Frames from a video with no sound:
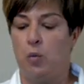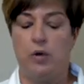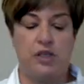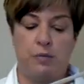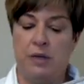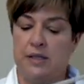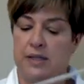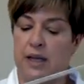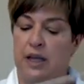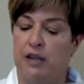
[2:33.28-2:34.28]
which means
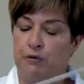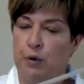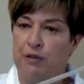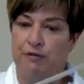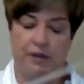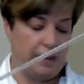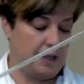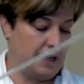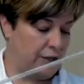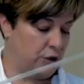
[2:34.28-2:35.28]
that if we fit
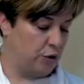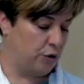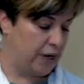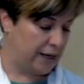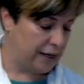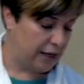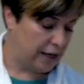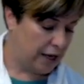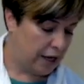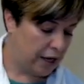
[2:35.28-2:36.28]
the lid correctly,
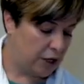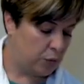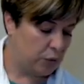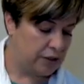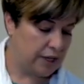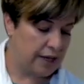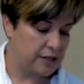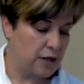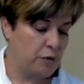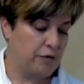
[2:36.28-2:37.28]
it will take
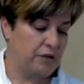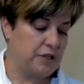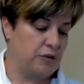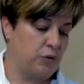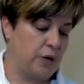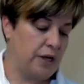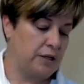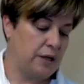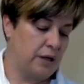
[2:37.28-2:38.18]
some of this red